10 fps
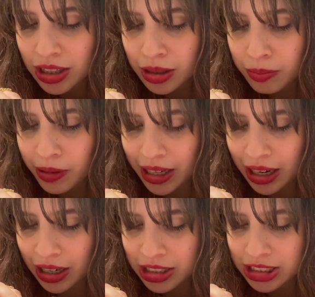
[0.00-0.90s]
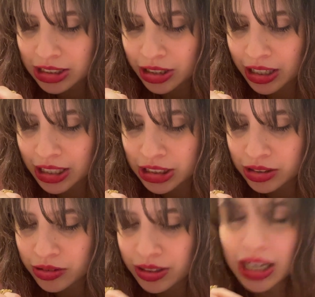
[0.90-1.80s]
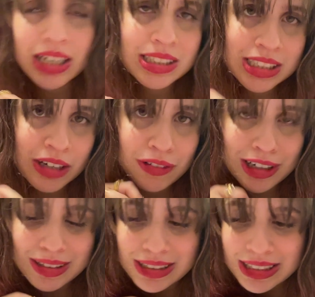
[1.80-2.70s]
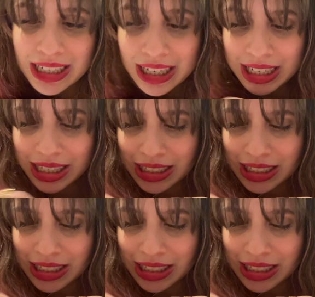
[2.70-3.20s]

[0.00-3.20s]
But yeah, I just thought I'd let you know that because I forgot to say.